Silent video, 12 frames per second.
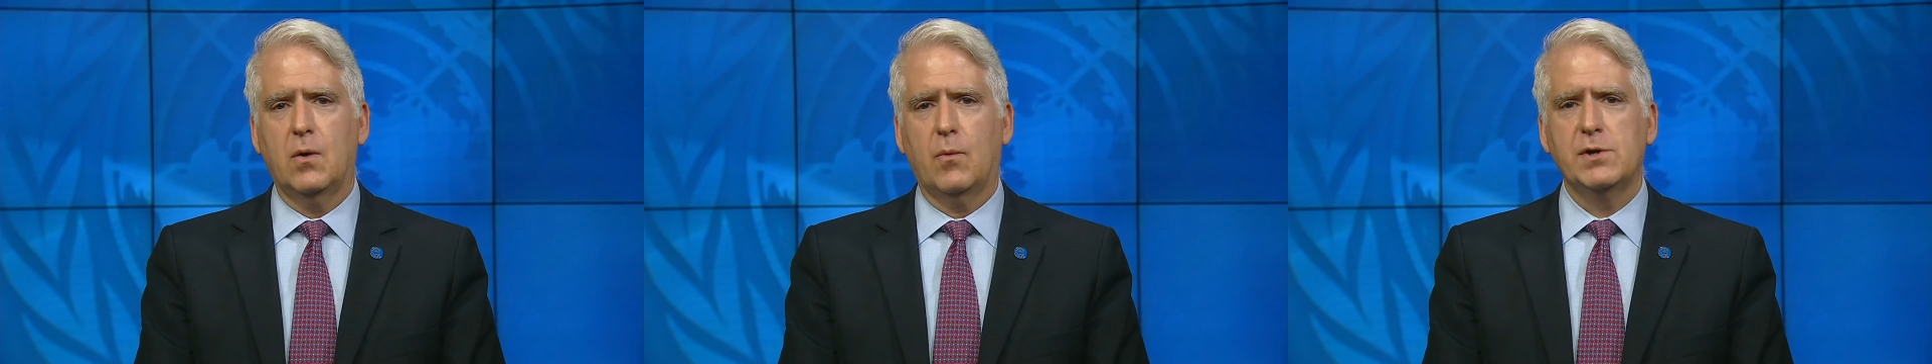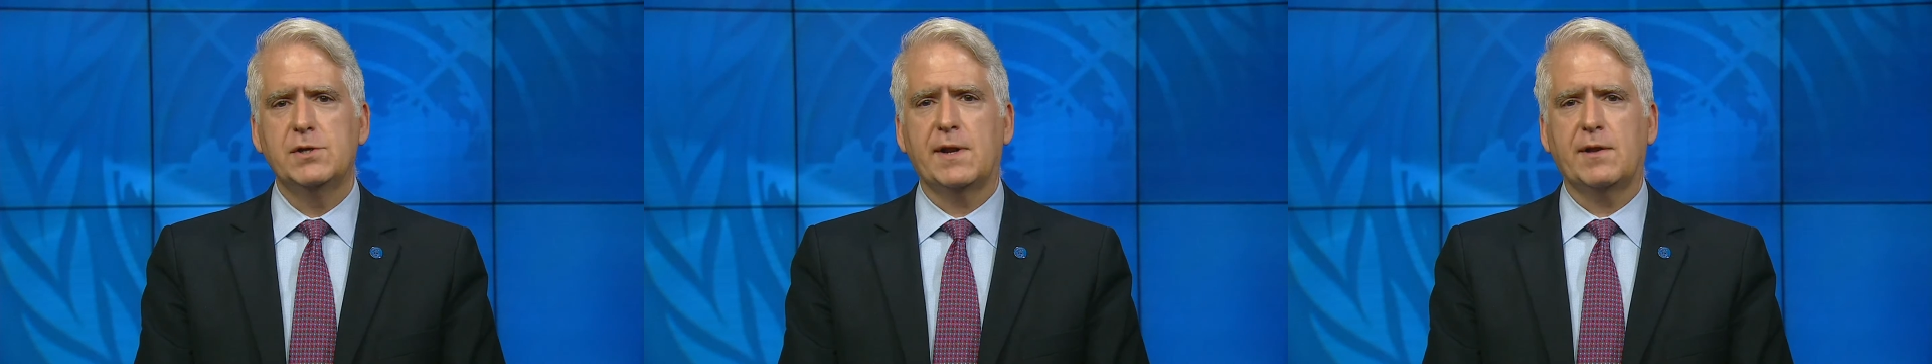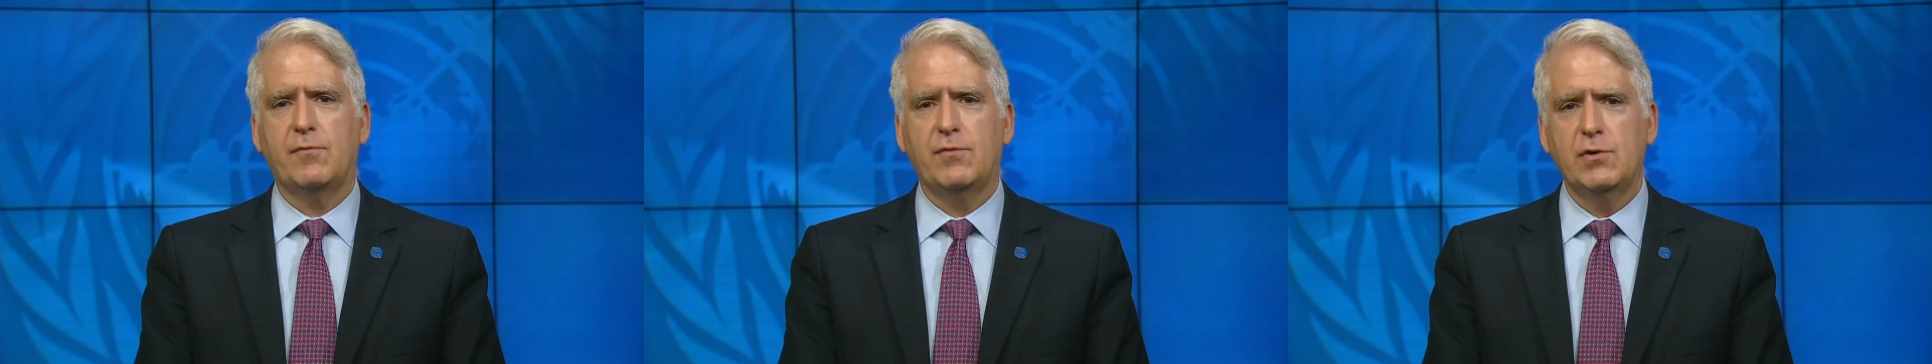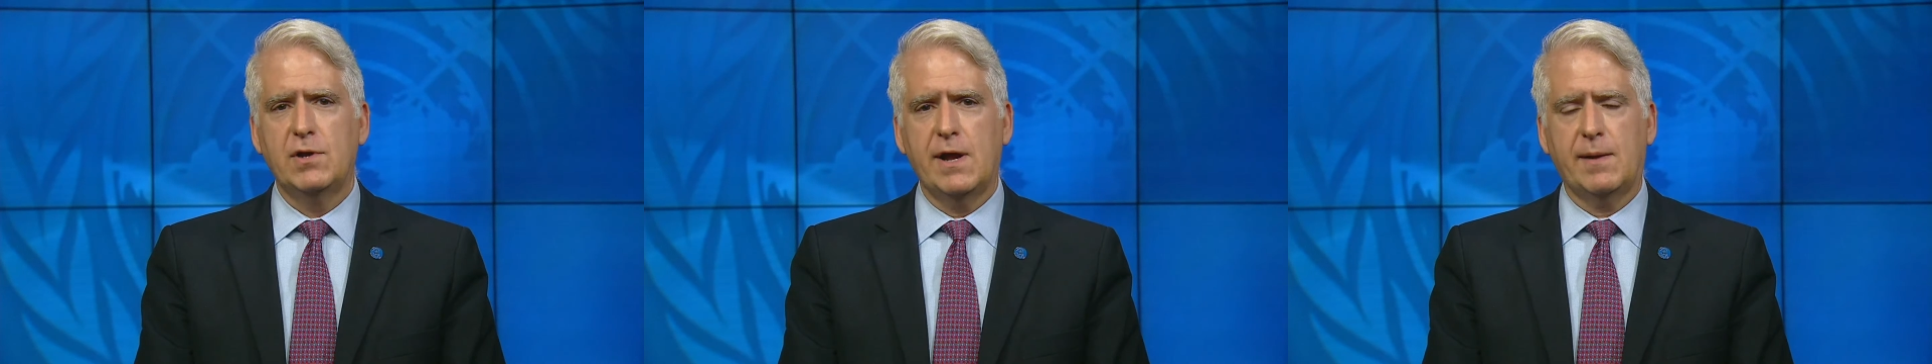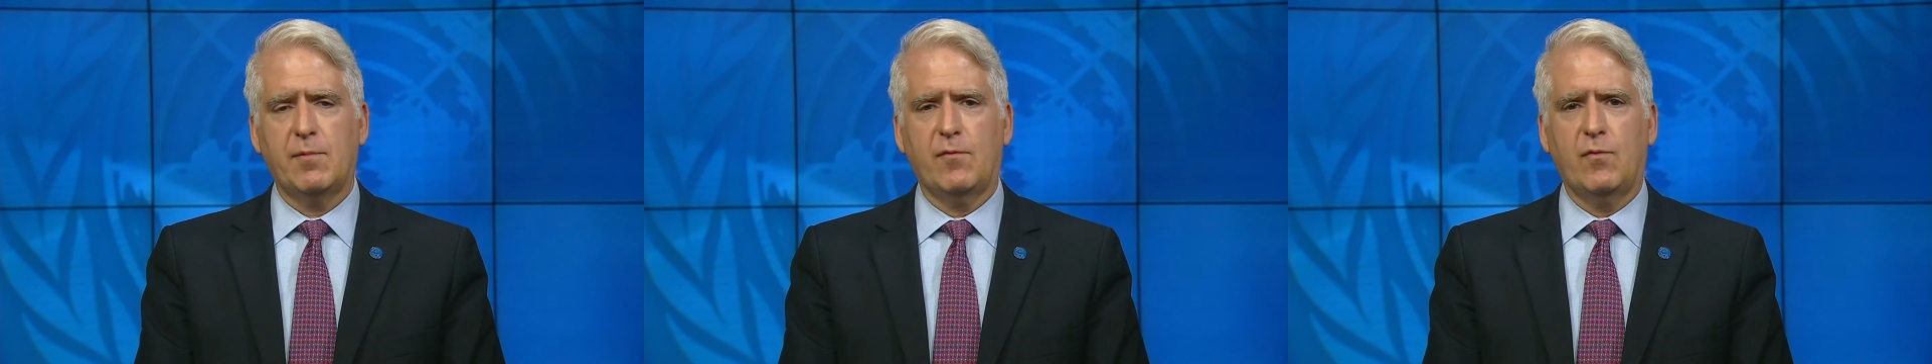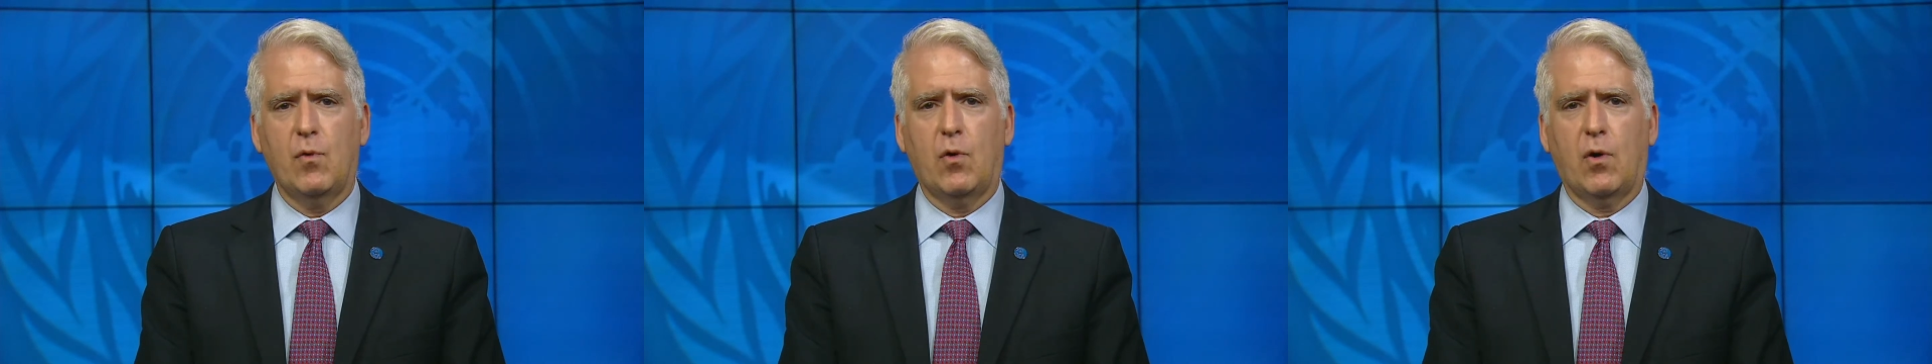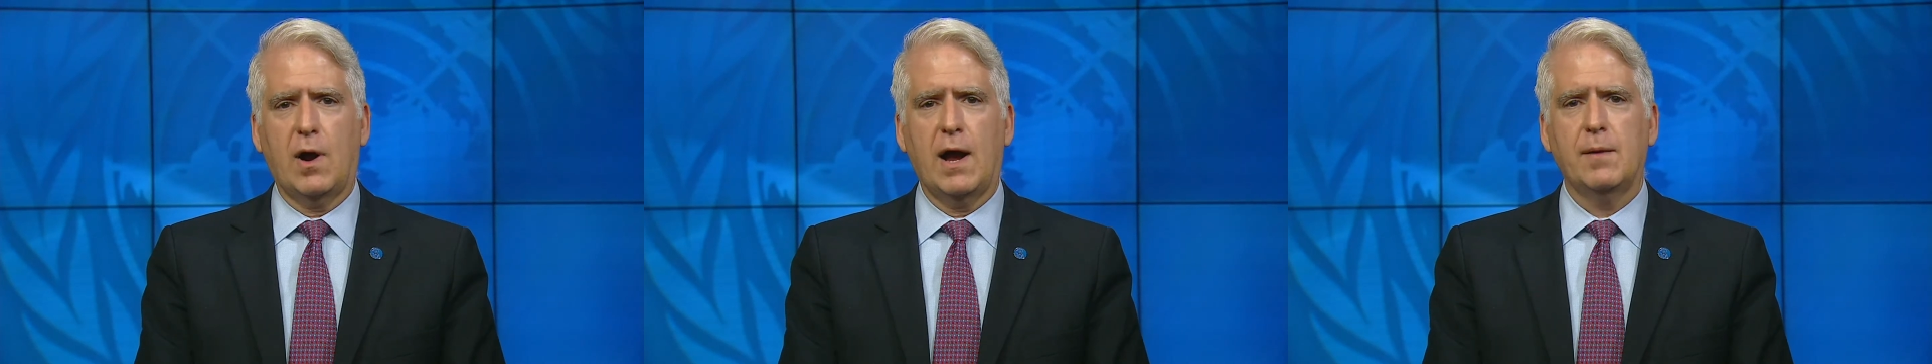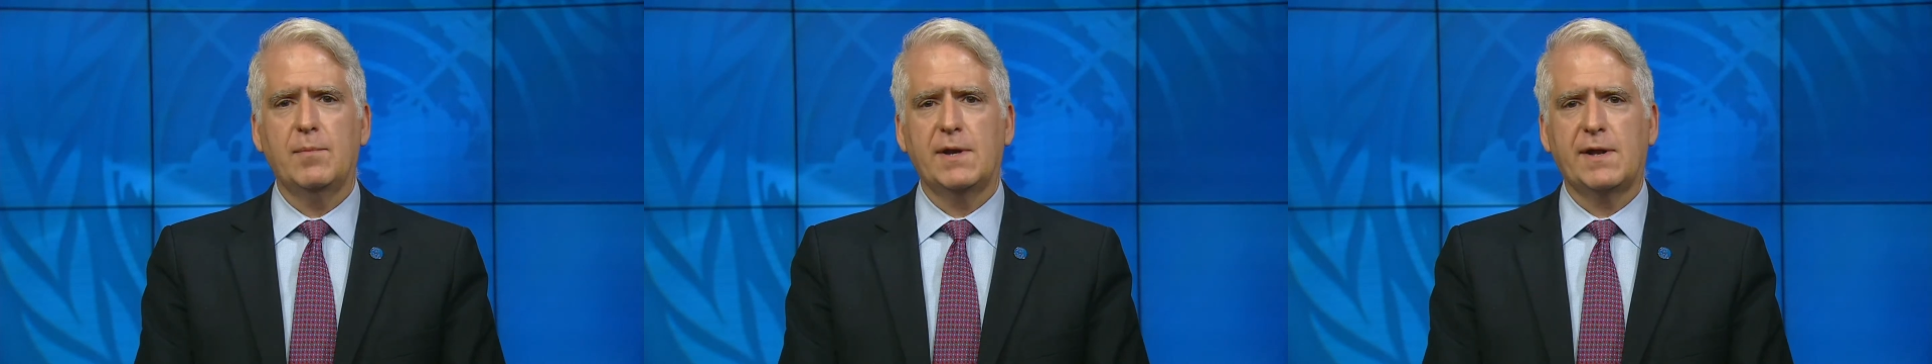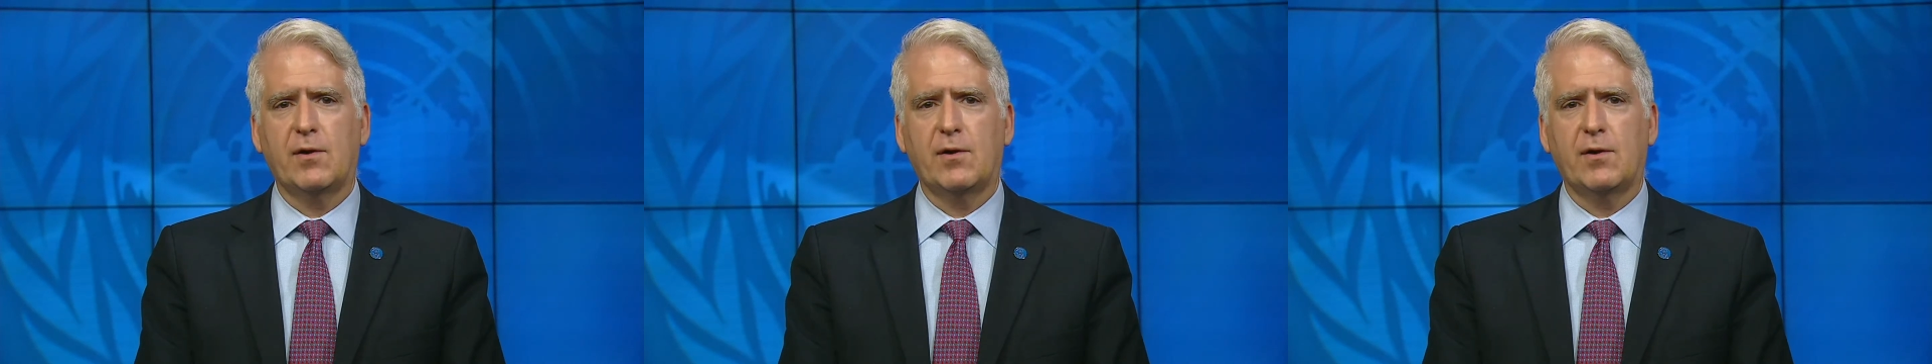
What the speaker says: where just a few days before I had been